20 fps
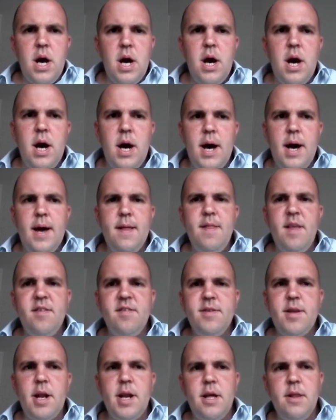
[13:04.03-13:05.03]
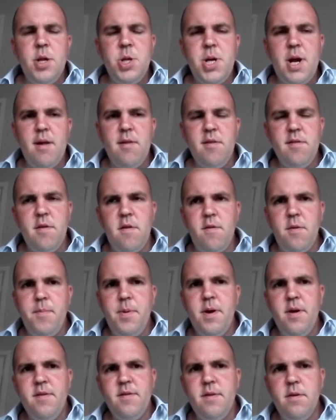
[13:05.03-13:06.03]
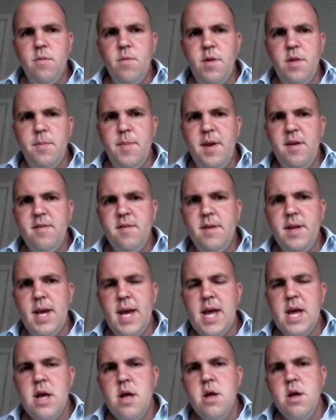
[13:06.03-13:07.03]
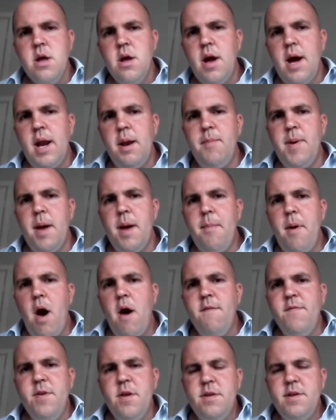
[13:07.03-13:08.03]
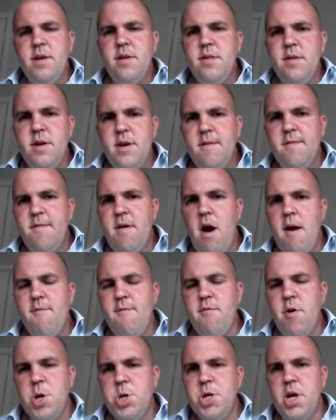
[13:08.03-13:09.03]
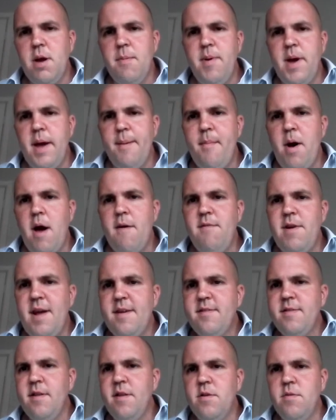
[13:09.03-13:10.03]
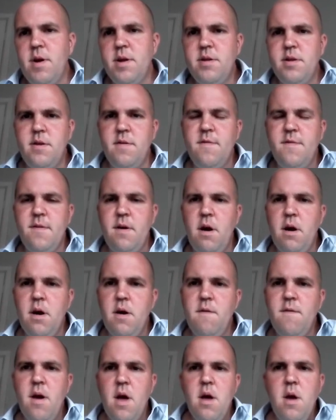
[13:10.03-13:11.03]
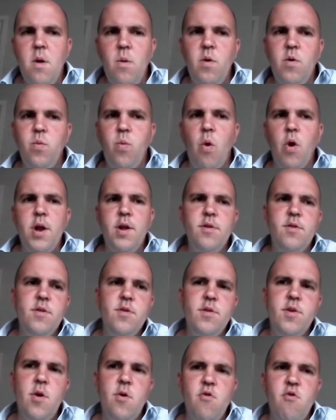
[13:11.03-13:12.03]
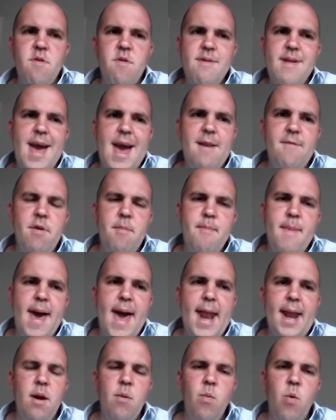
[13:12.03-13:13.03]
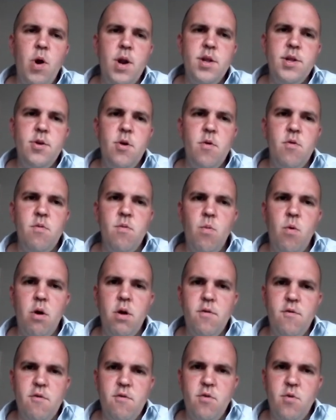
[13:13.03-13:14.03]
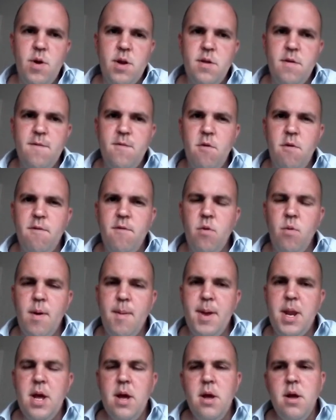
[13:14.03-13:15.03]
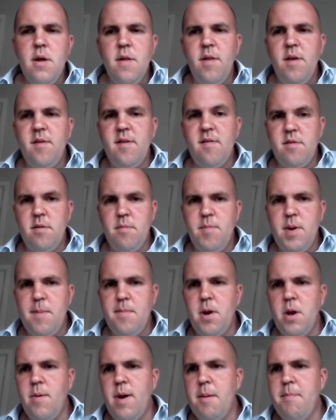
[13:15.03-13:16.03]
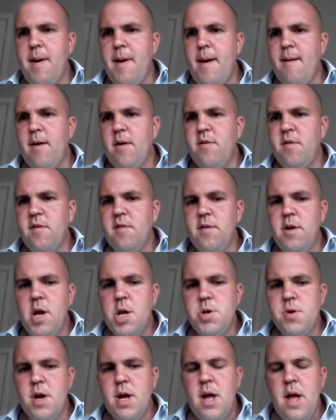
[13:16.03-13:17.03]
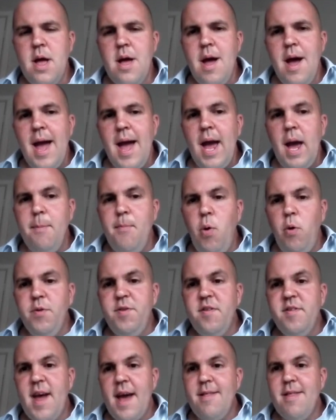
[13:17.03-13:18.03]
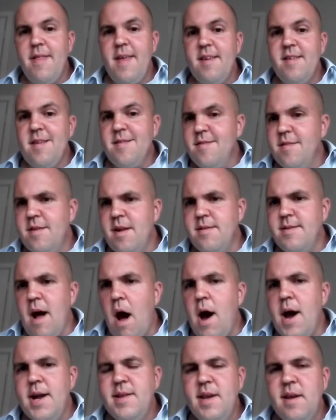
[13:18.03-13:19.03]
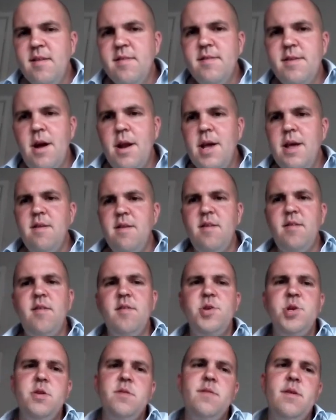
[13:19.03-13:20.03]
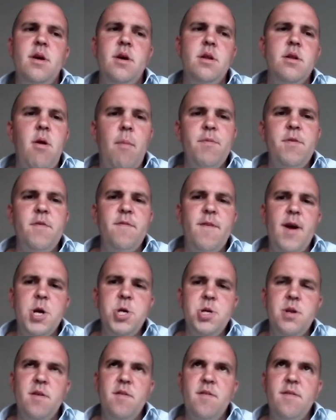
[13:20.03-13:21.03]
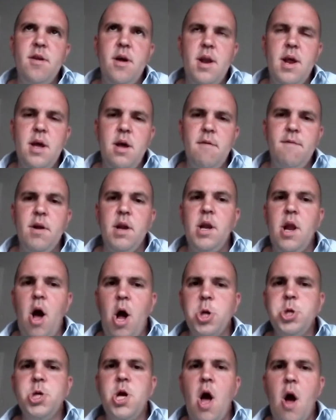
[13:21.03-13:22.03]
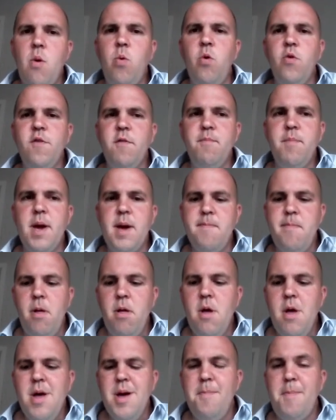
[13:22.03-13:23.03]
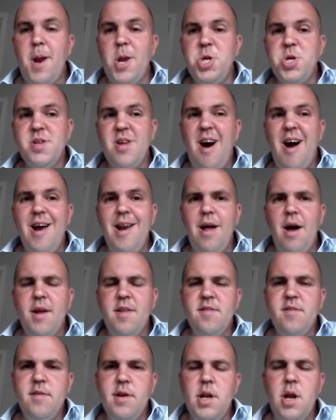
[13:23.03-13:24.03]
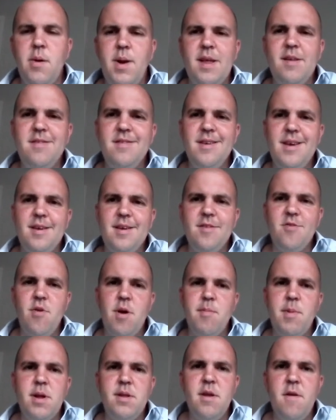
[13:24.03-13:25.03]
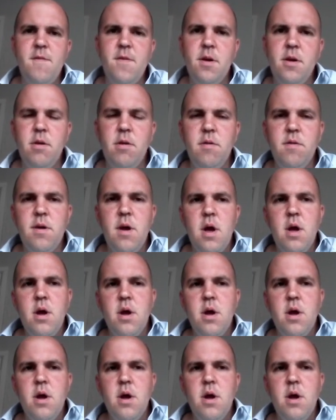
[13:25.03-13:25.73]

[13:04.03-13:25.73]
In this study, the chance of a person with obesity and a BMI of 30-35 reaching a BMI of less than 25 was 1 in 210 for men and 1 in 124 for women. This isn't people who had bariatric surgery. Important to say that this isn't a dieting study. This is just an observational study of a large cohort of people. But it just highlights, you know, it is extremely difficult